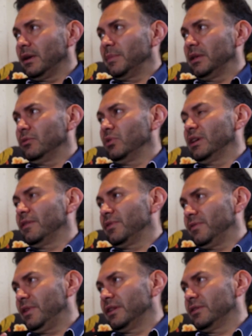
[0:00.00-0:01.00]
I mean, we have
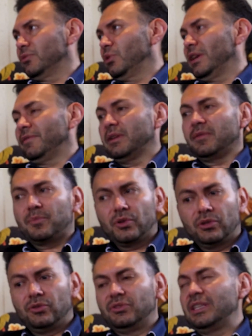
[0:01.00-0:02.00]
refineries. We have never
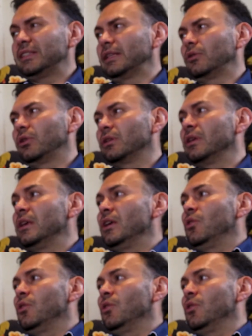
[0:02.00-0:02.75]
produced diesel oil.